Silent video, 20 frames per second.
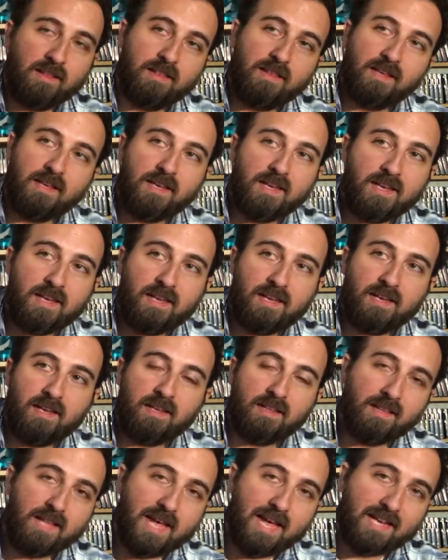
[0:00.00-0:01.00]

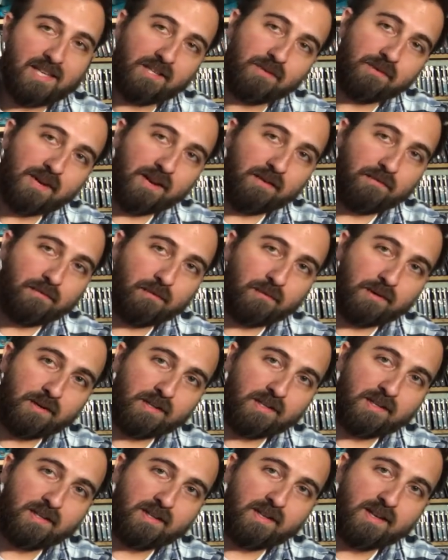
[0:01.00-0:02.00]
the last
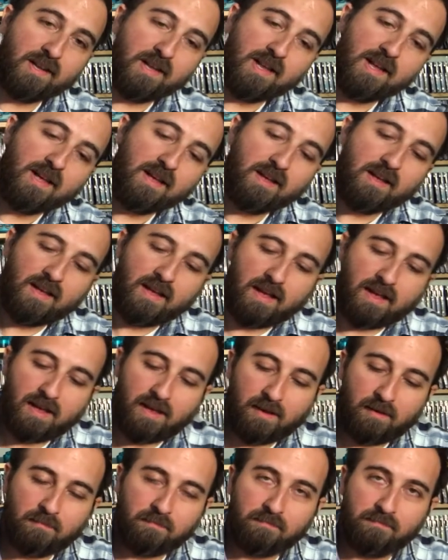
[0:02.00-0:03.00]
rainforest.
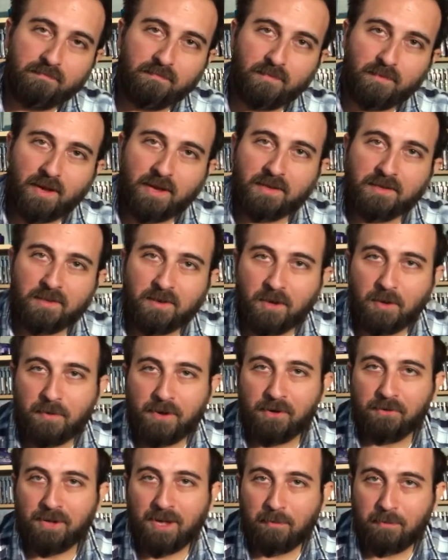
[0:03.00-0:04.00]
Um, I used to go to
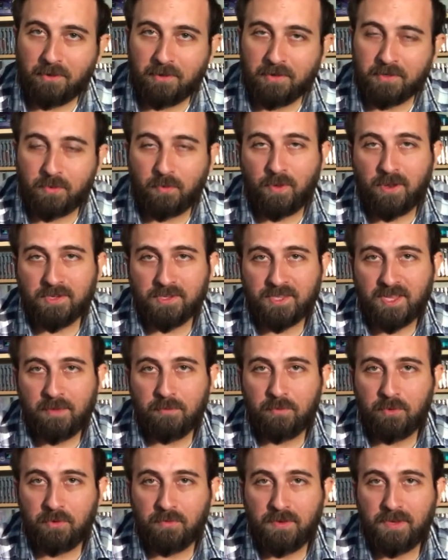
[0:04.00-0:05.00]
my grandmother's and watch
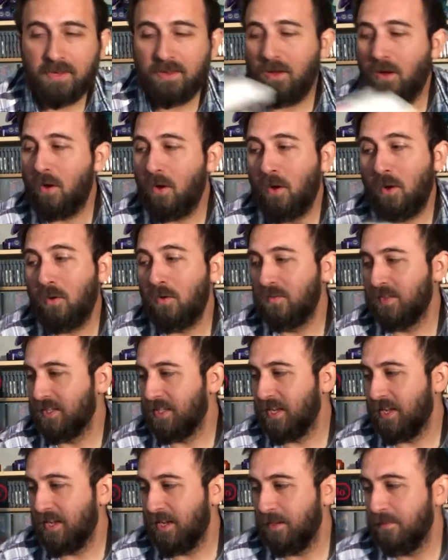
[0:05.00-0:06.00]
that movie all the
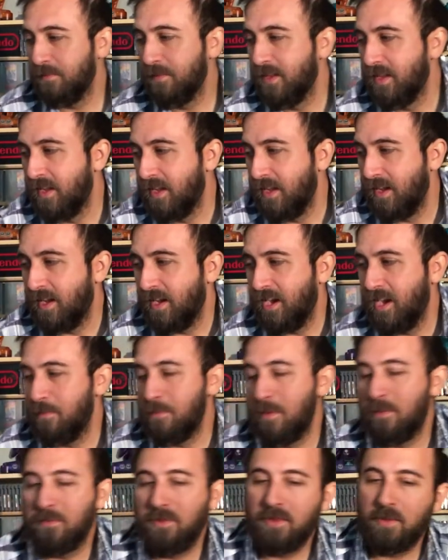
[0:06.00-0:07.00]
time. I
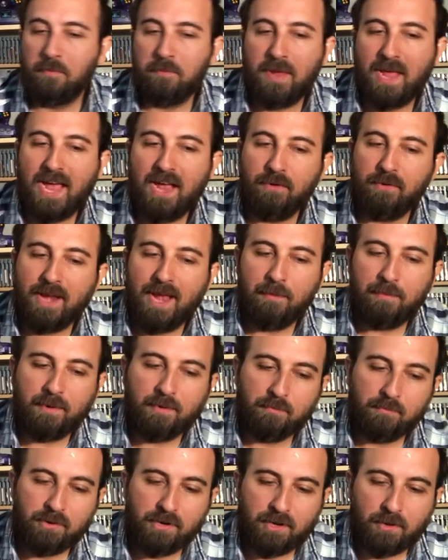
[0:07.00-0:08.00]
remember the Bat Rap
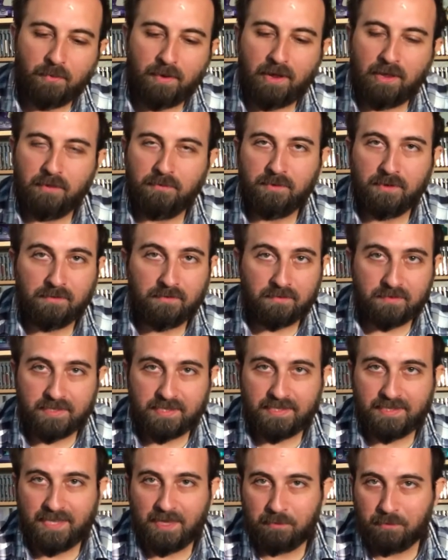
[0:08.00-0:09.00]
pretty well if you've ever
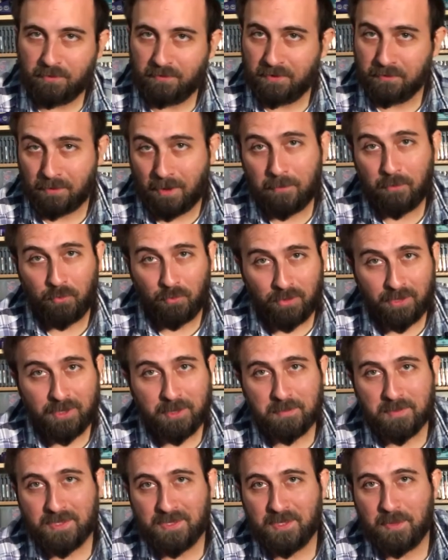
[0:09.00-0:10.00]
seen that movie. Robin
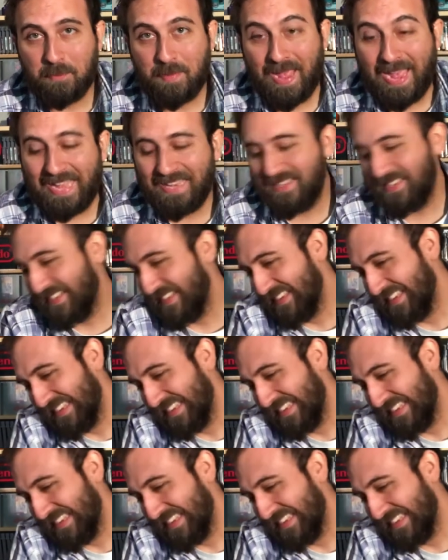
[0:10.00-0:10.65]
Williams is the Bat.